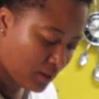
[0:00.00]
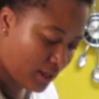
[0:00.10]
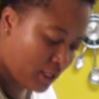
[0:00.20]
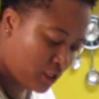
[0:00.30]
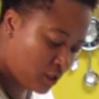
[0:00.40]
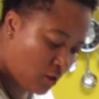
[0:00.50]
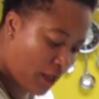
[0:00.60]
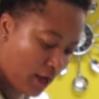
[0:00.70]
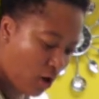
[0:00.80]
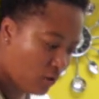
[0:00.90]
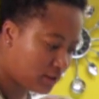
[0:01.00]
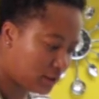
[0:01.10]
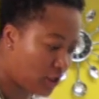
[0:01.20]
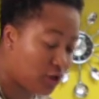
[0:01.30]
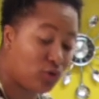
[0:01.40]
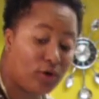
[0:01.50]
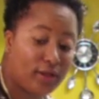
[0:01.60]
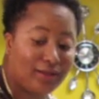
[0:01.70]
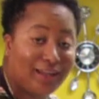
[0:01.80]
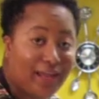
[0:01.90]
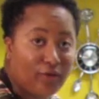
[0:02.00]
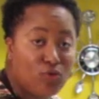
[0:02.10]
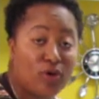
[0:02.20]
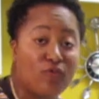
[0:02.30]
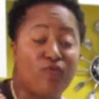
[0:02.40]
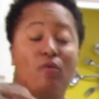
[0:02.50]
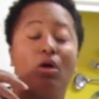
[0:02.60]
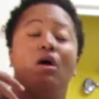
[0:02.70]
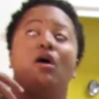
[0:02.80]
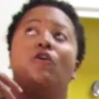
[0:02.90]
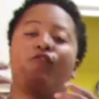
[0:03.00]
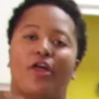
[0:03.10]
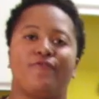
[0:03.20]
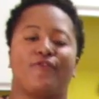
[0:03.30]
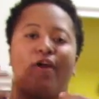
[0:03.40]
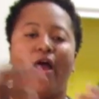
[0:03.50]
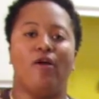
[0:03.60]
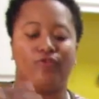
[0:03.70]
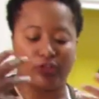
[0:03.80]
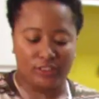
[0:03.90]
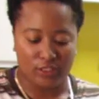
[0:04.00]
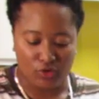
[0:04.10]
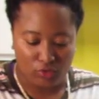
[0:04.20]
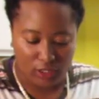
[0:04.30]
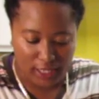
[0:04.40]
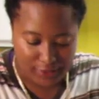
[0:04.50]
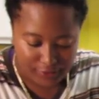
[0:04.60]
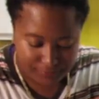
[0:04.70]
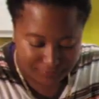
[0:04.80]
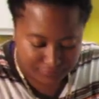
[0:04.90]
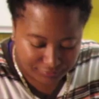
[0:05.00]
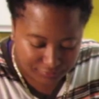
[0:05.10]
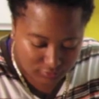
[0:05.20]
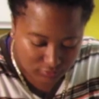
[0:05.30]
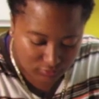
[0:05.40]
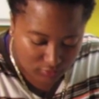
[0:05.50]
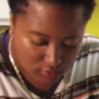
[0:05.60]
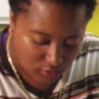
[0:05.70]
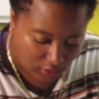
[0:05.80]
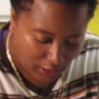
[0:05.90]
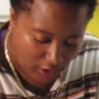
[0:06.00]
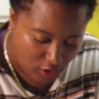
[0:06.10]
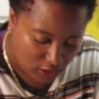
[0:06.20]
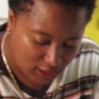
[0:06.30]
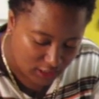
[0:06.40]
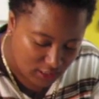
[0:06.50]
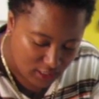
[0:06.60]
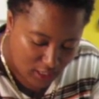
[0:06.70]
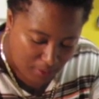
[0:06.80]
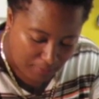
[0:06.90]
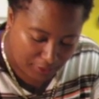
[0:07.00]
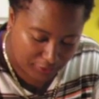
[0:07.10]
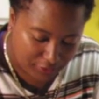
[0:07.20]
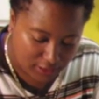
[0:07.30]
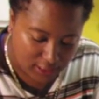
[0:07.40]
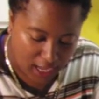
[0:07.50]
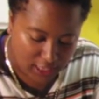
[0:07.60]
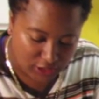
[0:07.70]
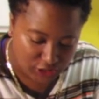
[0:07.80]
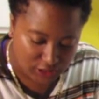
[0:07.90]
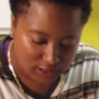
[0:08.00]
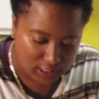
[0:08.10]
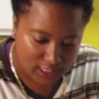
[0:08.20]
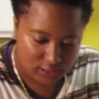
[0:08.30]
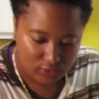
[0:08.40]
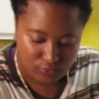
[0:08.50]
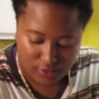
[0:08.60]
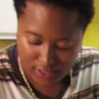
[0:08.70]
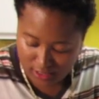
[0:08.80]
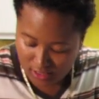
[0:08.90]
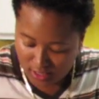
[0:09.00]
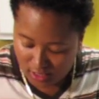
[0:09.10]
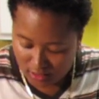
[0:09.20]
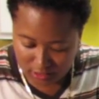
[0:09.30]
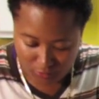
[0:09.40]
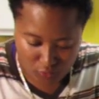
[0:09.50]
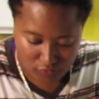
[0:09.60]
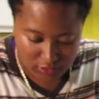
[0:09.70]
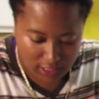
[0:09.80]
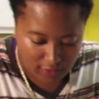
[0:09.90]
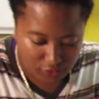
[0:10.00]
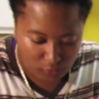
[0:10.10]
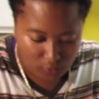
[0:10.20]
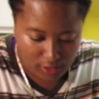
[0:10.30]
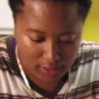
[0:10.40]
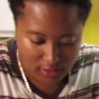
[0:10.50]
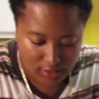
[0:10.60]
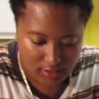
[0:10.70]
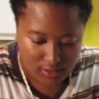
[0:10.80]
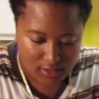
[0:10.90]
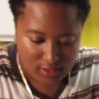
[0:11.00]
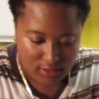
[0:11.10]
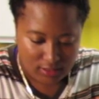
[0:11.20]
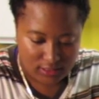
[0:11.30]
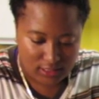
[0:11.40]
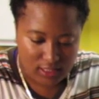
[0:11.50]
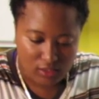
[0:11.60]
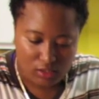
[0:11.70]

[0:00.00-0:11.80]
And you know, like I always tell you, you want to flavor every single layer. Okay, our honey butter concoction is nice and ready. Let's move this out the way. See?